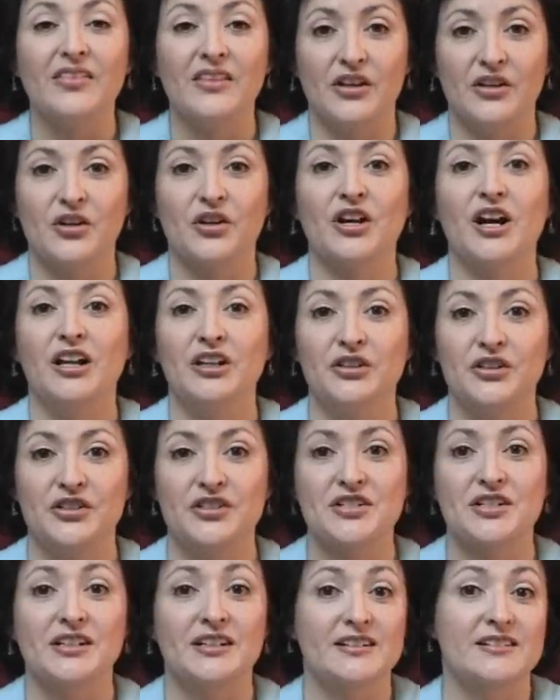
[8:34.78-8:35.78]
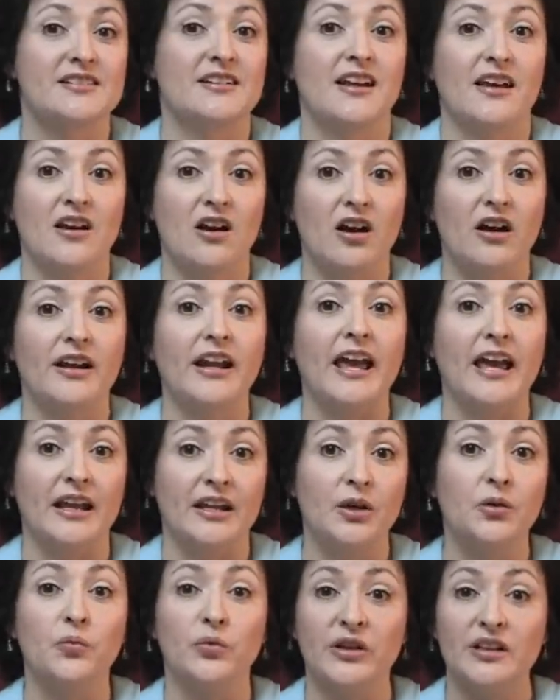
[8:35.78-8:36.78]
then your color is going to stay on,
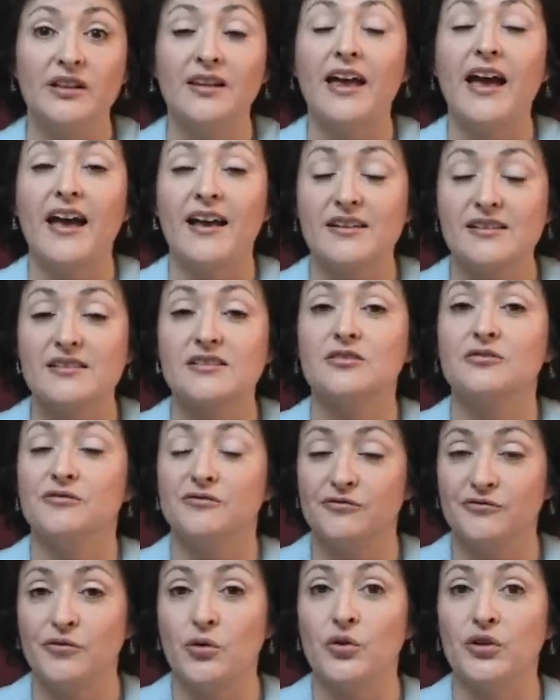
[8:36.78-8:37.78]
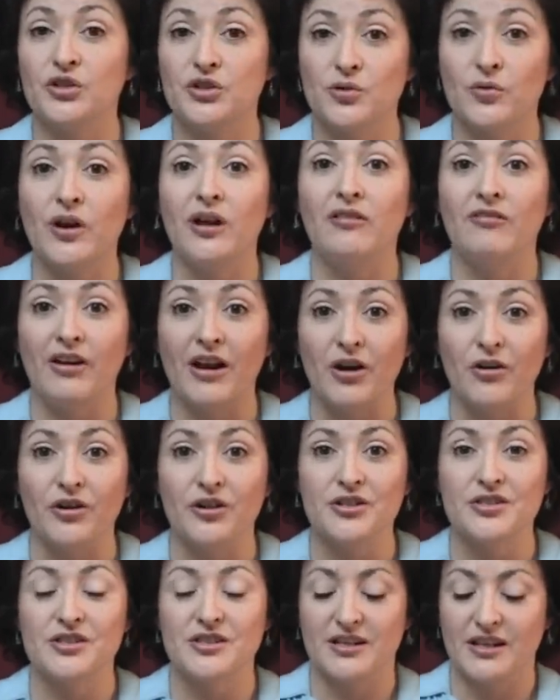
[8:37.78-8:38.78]
and it will last 4 to 12
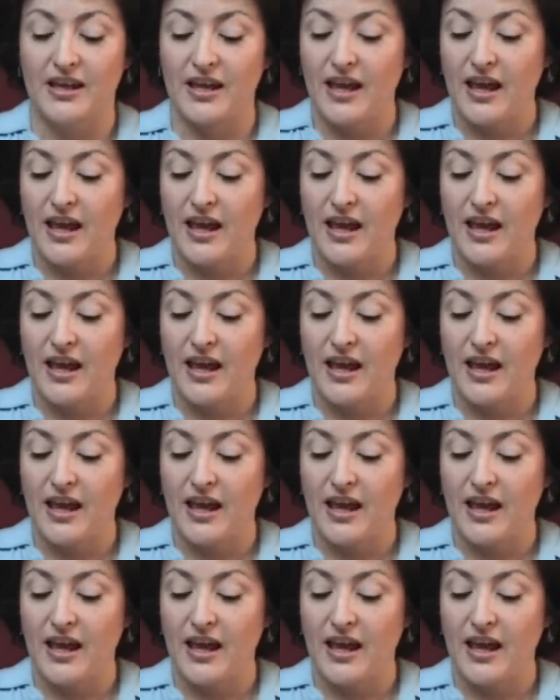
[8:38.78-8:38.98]
hours.